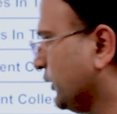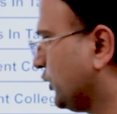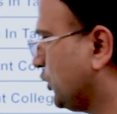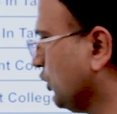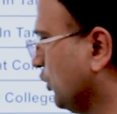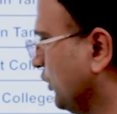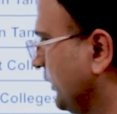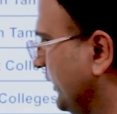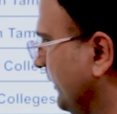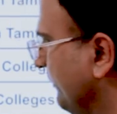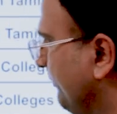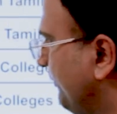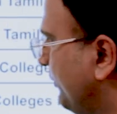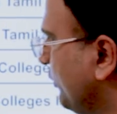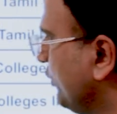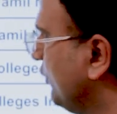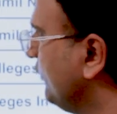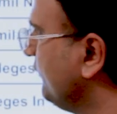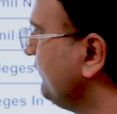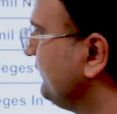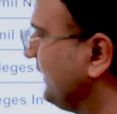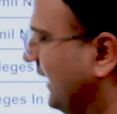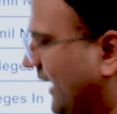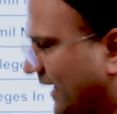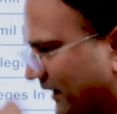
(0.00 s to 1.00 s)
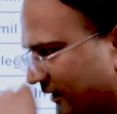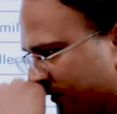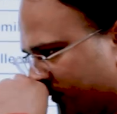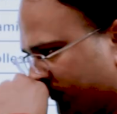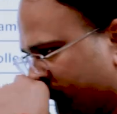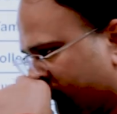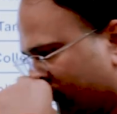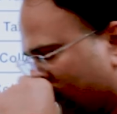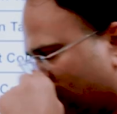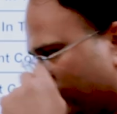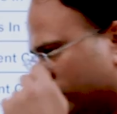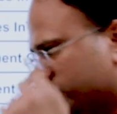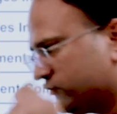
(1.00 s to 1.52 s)
to improve that
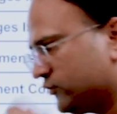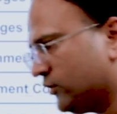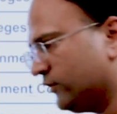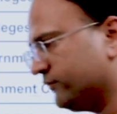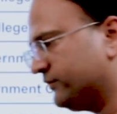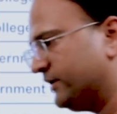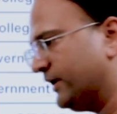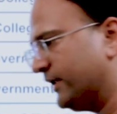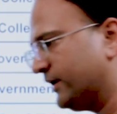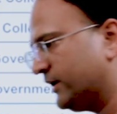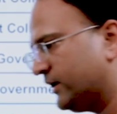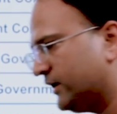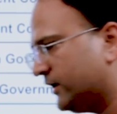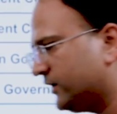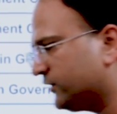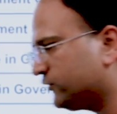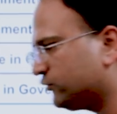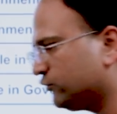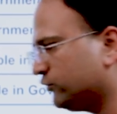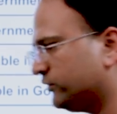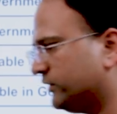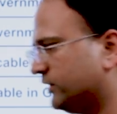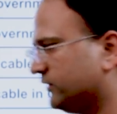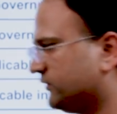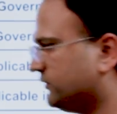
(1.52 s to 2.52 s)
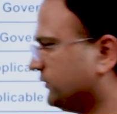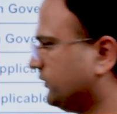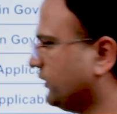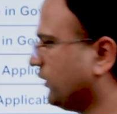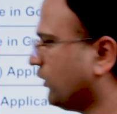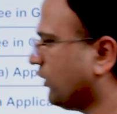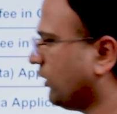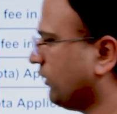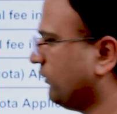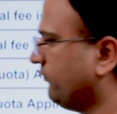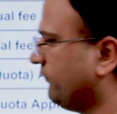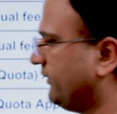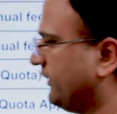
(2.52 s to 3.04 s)
most of the nrs students they
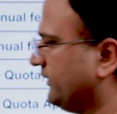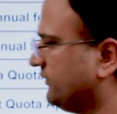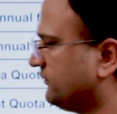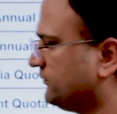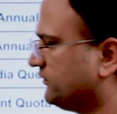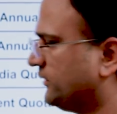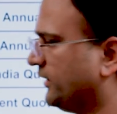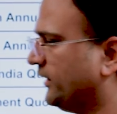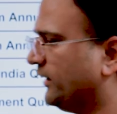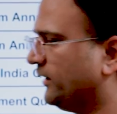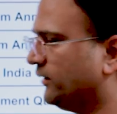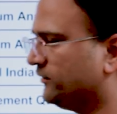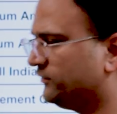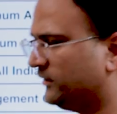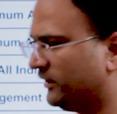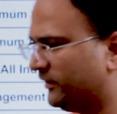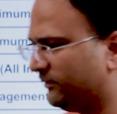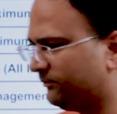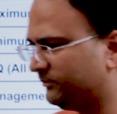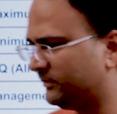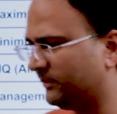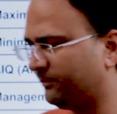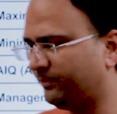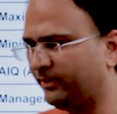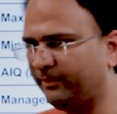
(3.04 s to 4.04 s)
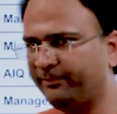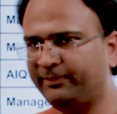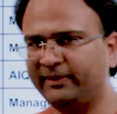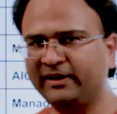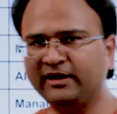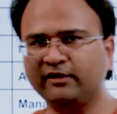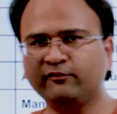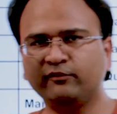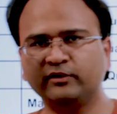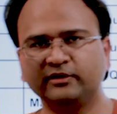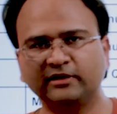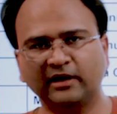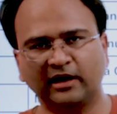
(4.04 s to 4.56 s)
always they they, they
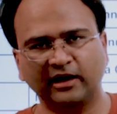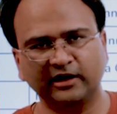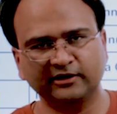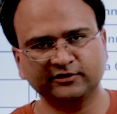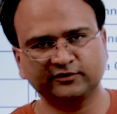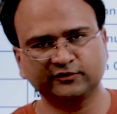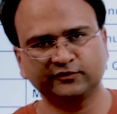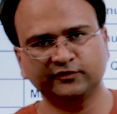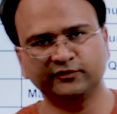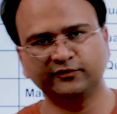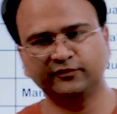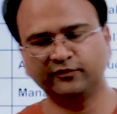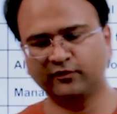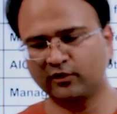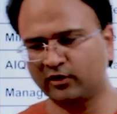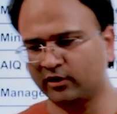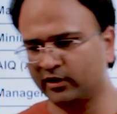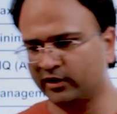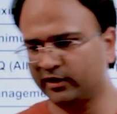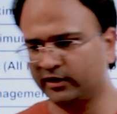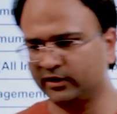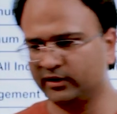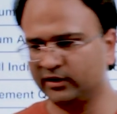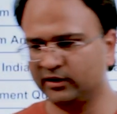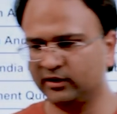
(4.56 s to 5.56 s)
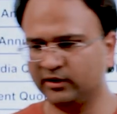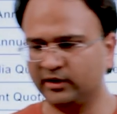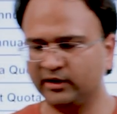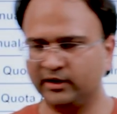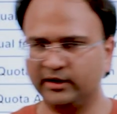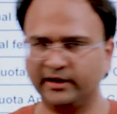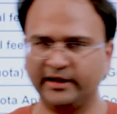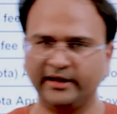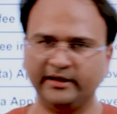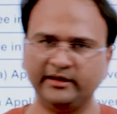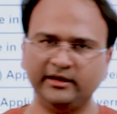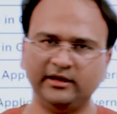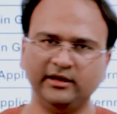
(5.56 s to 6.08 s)
prepare with us for
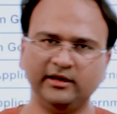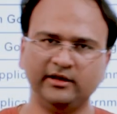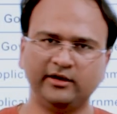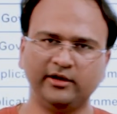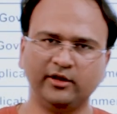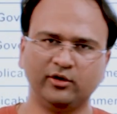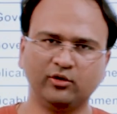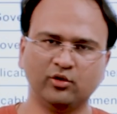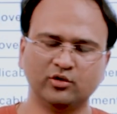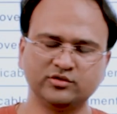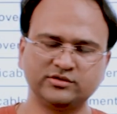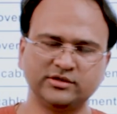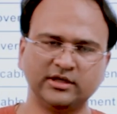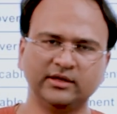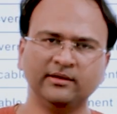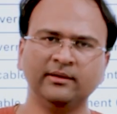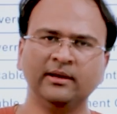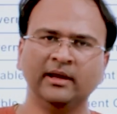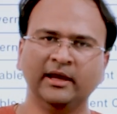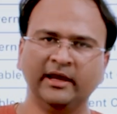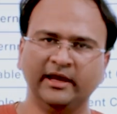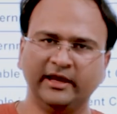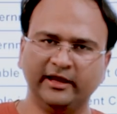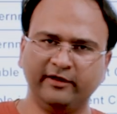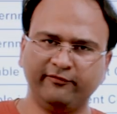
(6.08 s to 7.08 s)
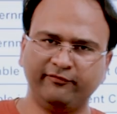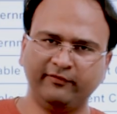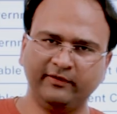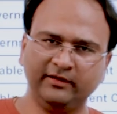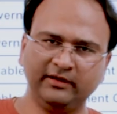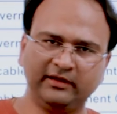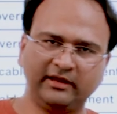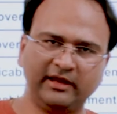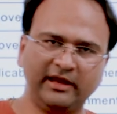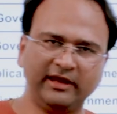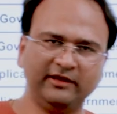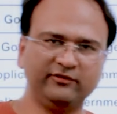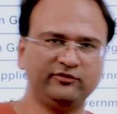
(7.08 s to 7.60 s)
uh, uh, NEET coaching if
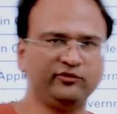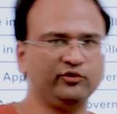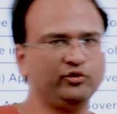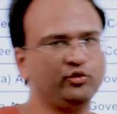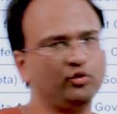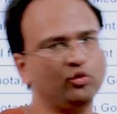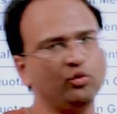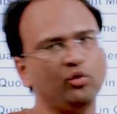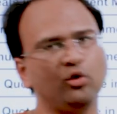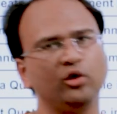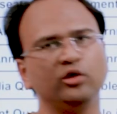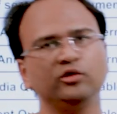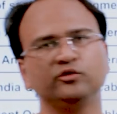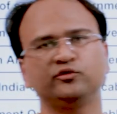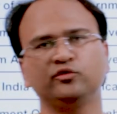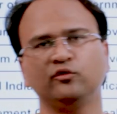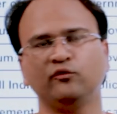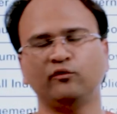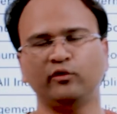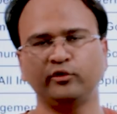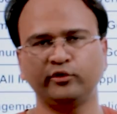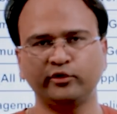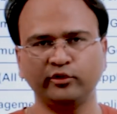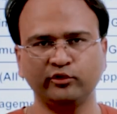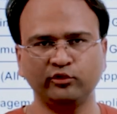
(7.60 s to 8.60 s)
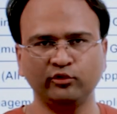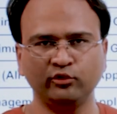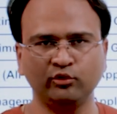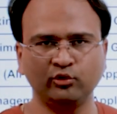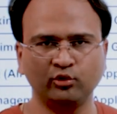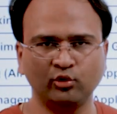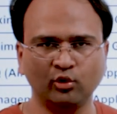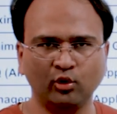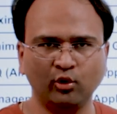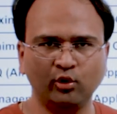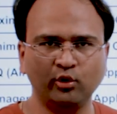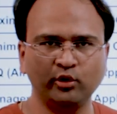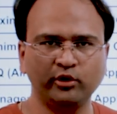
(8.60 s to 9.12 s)
in case you also wanted to
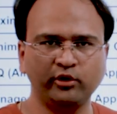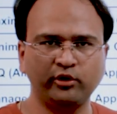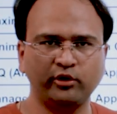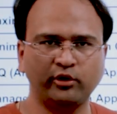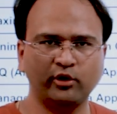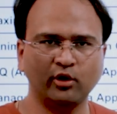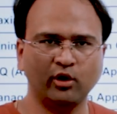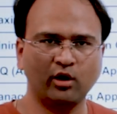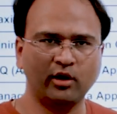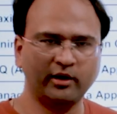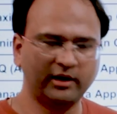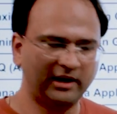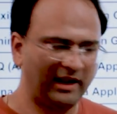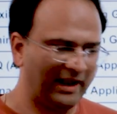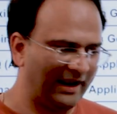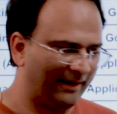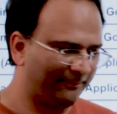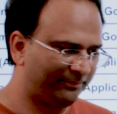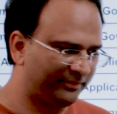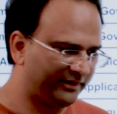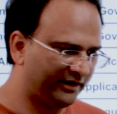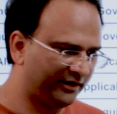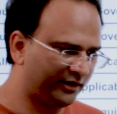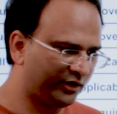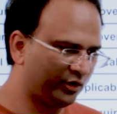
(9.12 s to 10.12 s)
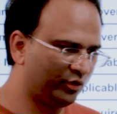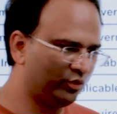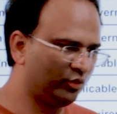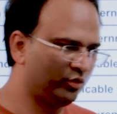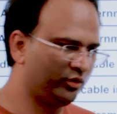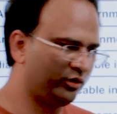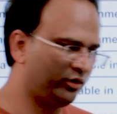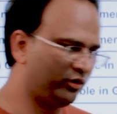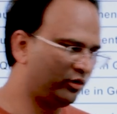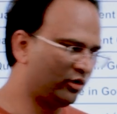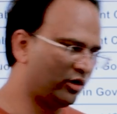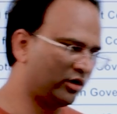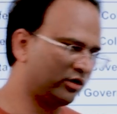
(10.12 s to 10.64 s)
know your
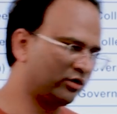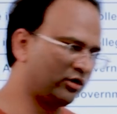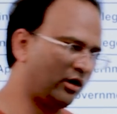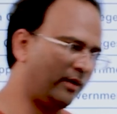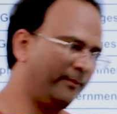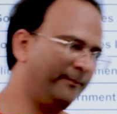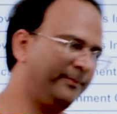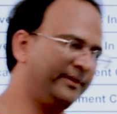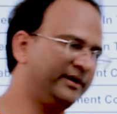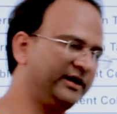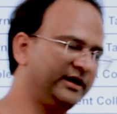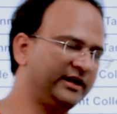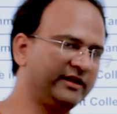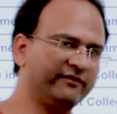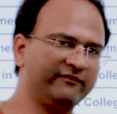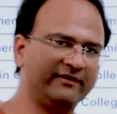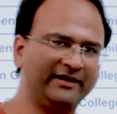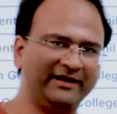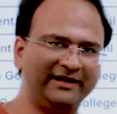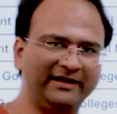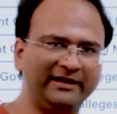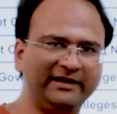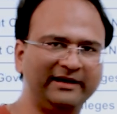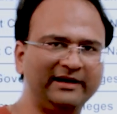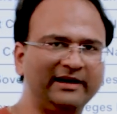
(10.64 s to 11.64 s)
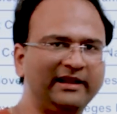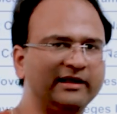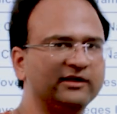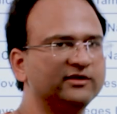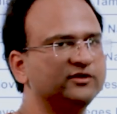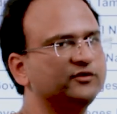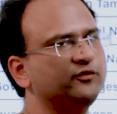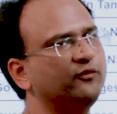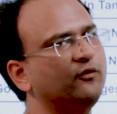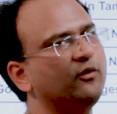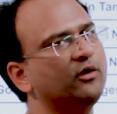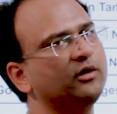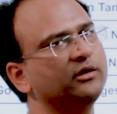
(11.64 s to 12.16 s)
aptitude your competitive
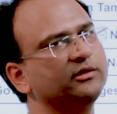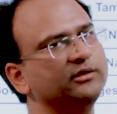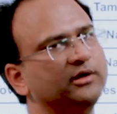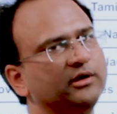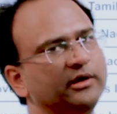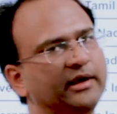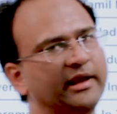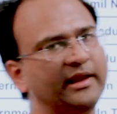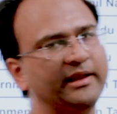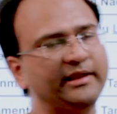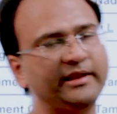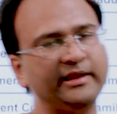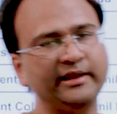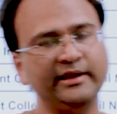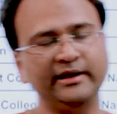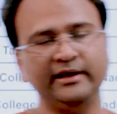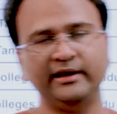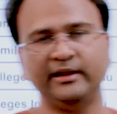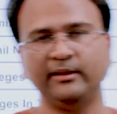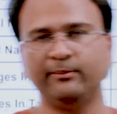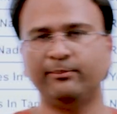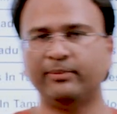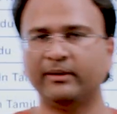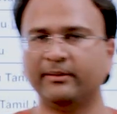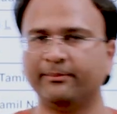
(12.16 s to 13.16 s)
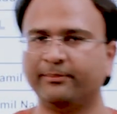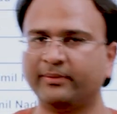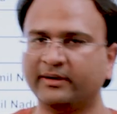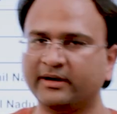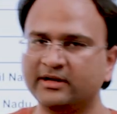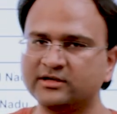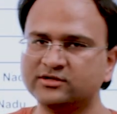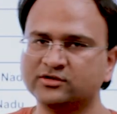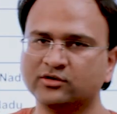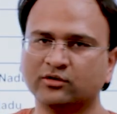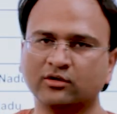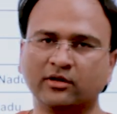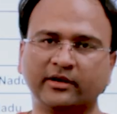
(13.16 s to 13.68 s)
index for the NEET
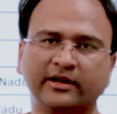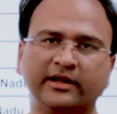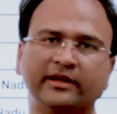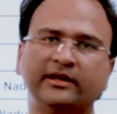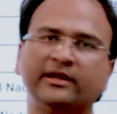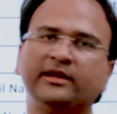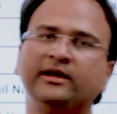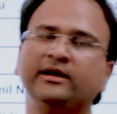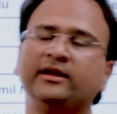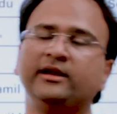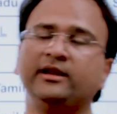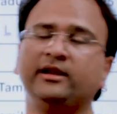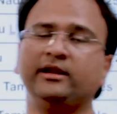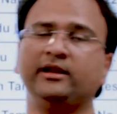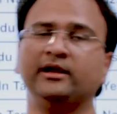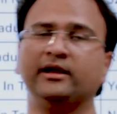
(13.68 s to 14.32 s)
preparation or NEET